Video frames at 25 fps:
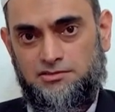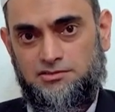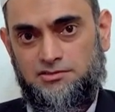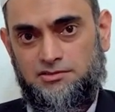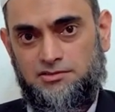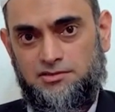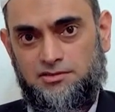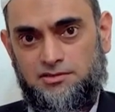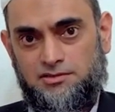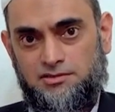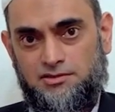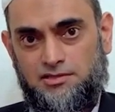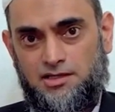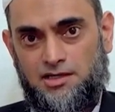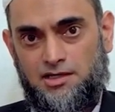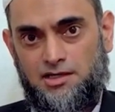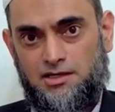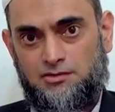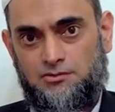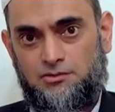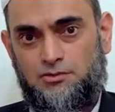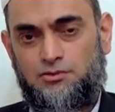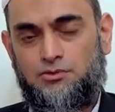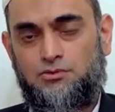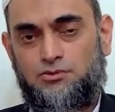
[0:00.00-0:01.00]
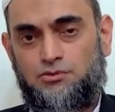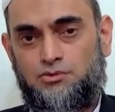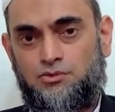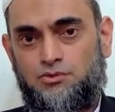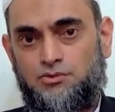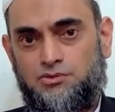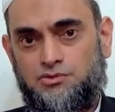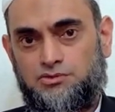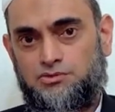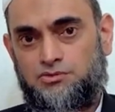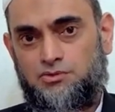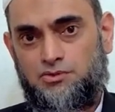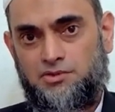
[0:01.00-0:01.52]
mm, the
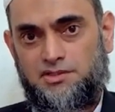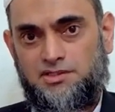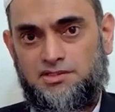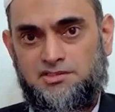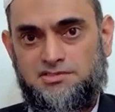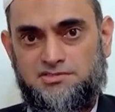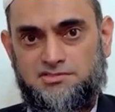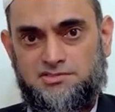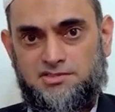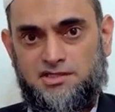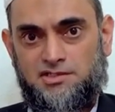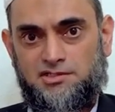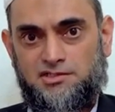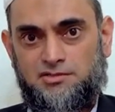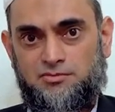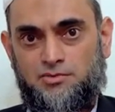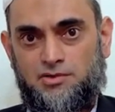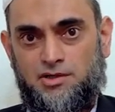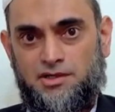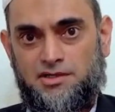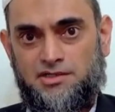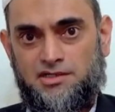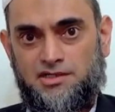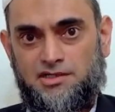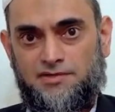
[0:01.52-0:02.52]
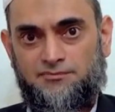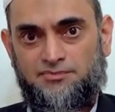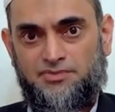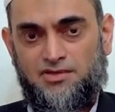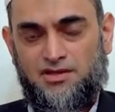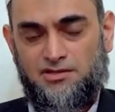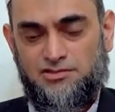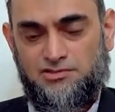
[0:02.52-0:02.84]
glucose going inside your body